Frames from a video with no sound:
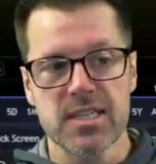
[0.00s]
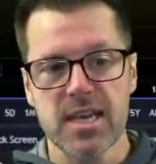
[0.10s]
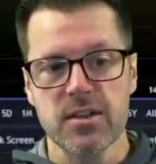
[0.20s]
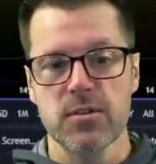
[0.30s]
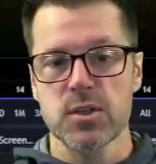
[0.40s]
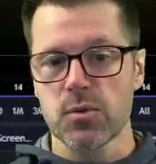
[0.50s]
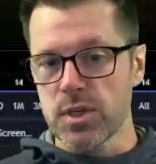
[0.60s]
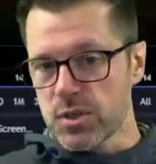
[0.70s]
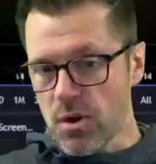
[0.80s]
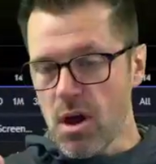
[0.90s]
a sector that's
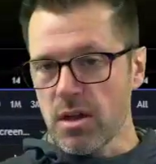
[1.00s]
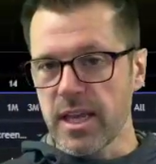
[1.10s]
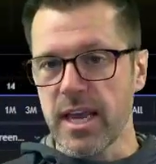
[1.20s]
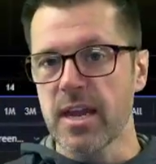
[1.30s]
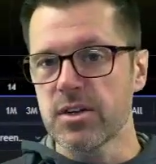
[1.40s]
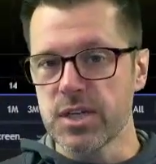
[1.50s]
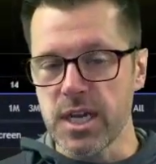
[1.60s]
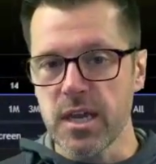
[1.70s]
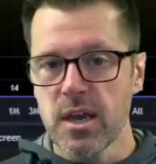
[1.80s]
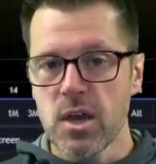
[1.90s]
really strong, like
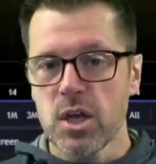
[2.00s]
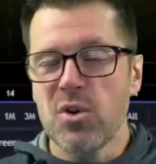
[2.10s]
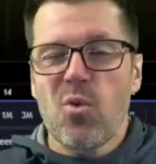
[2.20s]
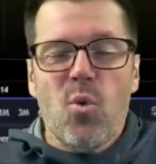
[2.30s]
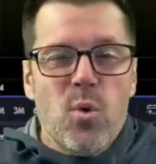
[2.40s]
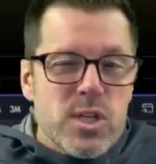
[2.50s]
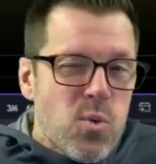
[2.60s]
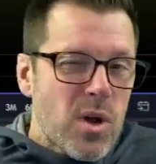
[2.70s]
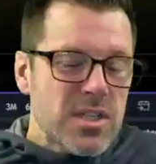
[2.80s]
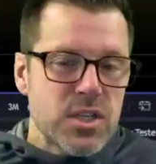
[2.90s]
energy, which
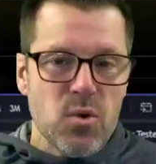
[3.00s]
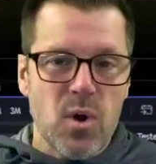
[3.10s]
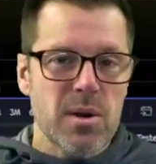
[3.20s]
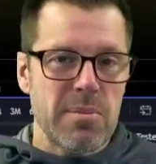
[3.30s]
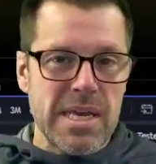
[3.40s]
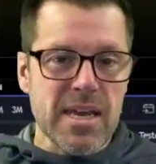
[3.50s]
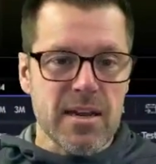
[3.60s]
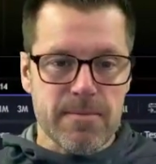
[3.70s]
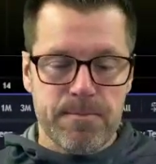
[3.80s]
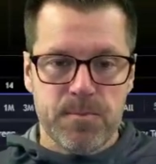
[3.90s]
ones do you want to be
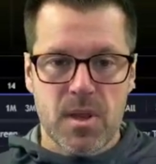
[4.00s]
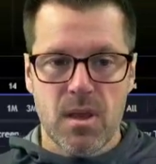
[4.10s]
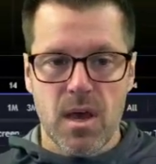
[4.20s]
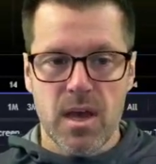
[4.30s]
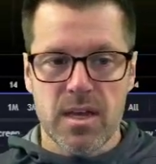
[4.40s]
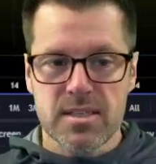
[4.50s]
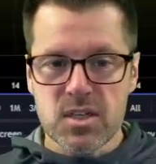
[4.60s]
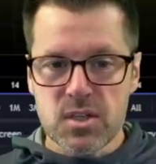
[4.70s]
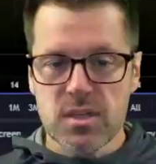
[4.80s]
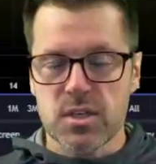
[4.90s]
in?
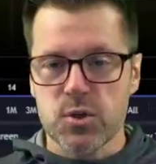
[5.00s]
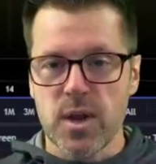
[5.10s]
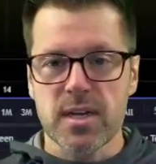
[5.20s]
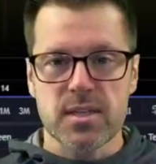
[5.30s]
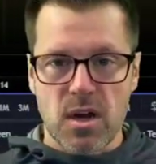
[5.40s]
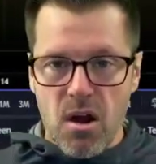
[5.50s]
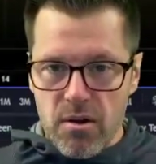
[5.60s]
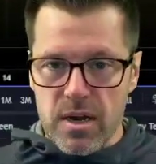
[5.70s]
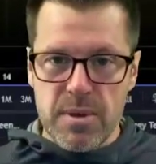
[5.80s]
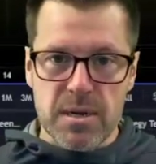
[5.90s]
Essentially, the trend has
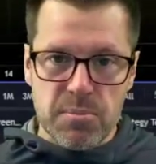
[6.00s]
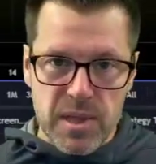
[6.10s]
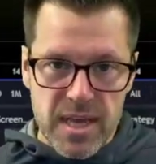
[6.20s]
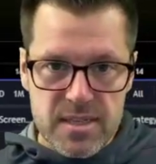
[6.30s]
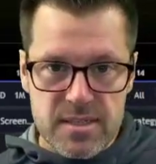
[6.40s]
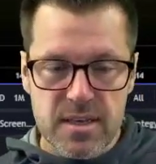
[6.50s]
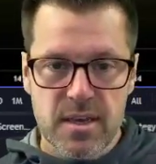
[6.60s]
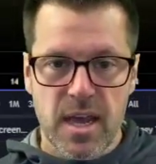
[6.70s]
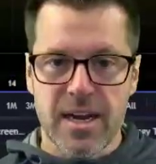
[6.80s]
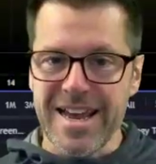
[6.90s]
already been in place.
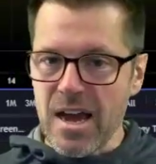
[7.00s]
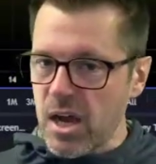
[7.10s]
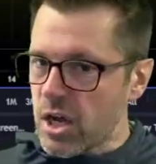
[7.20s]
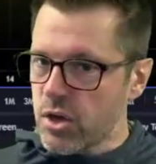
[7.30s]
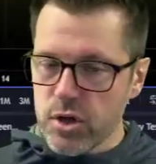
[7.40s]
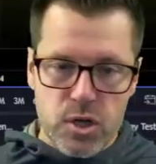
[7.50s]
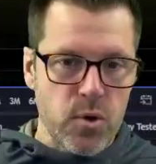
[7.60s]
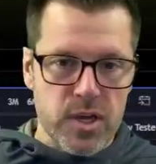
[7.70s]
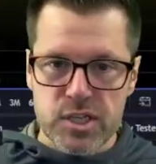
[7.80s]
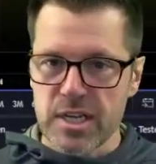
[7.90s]
And a good
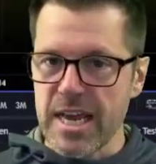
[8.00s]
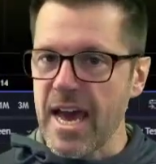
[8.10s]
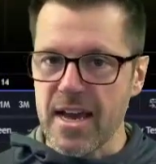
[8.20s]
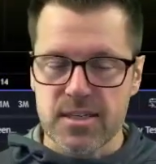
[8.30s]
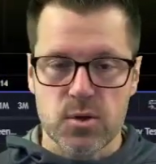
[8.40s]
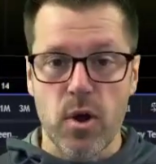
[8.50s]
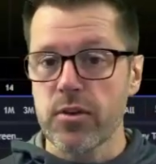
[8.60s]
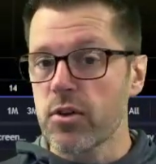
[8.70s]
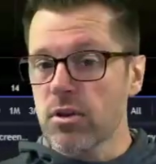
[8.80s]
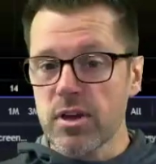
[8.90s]
question to ask,
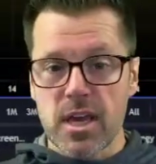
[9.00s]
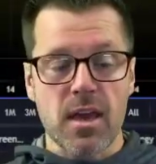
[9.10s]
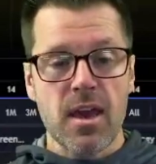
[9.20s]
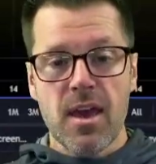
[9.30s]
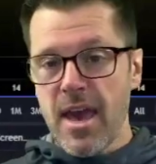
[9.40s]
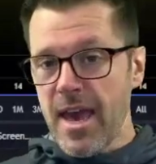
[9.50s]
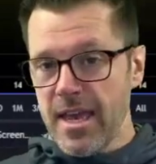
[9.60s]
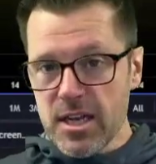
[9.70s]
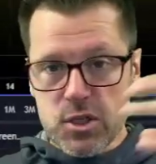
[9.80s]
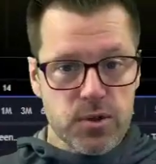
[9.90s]
whether you're looking
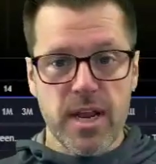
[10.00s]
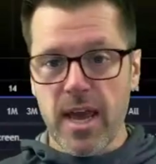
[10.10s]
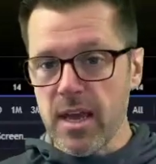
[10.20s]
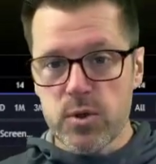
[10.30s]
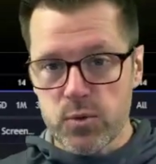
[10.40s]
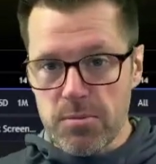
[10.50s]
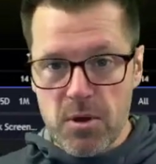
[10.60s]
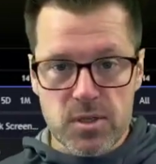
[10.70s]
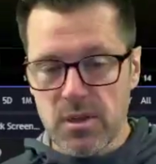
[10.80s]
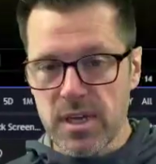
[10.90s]
intraday, which we
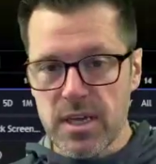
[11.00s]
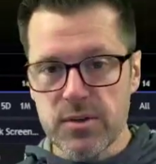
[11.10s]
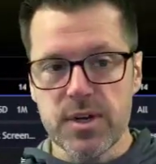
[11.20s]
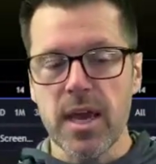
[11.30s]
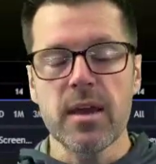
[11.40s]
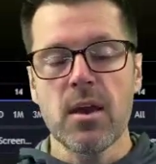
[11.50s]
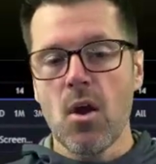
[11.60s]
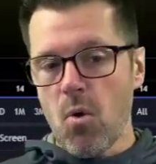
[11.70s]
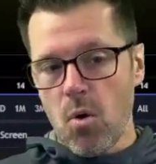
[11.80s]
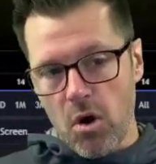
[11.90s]
mostly look intraday,
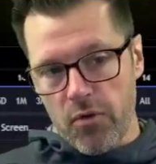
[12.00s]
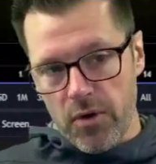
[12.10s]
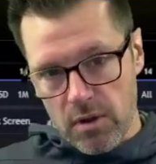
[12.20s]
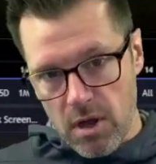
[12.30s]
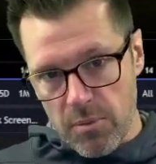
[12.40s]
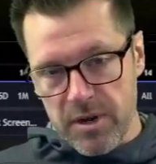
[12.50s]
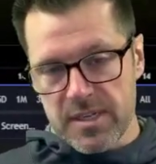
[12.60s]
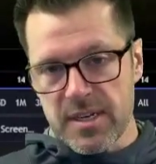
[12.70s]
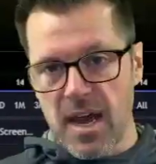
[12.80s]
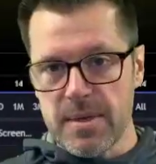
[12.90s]
or over a long
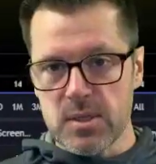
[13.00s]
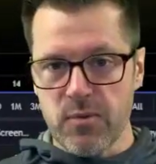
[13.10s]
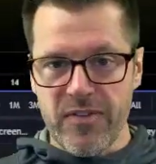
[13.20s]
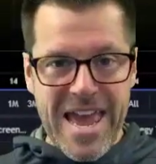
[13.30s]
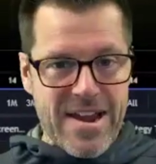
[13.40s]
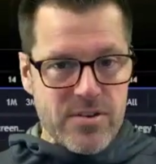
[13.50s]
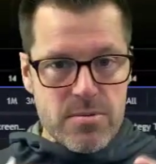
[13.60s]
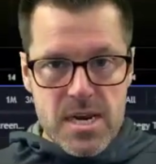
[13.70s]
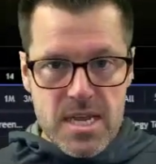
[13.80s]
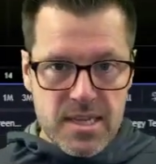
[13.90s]
period of time, is if
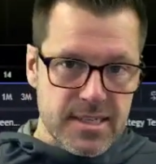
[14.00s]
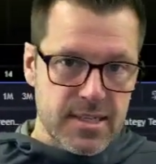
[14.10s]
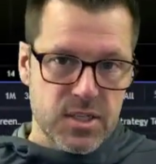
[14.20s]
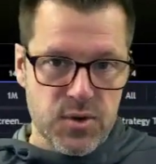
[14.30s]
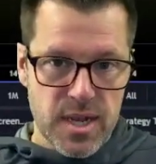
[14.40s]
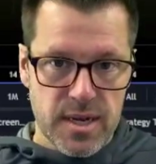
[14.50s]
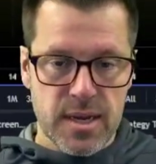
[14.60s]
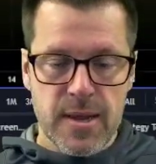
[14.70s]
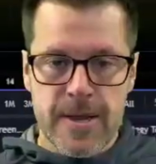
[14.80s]
everybody can see the trend,